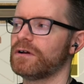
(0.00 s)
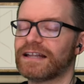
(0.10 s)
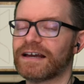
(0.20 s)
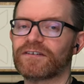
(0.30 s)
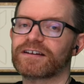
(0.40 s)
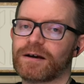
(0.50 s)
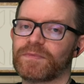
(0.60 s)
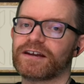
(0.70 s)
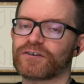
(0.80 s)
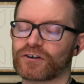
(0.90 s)
leveling
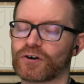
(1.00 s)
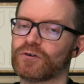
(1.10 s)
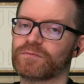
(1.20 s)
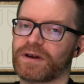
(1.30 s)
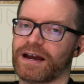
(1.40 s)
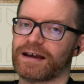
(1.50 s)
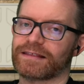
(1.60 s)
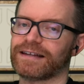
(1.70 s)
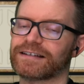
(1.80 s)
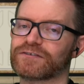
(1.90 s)
up in your golden path
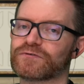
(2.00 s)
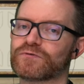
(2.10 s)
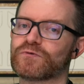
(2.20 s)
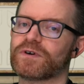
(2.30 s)
lets you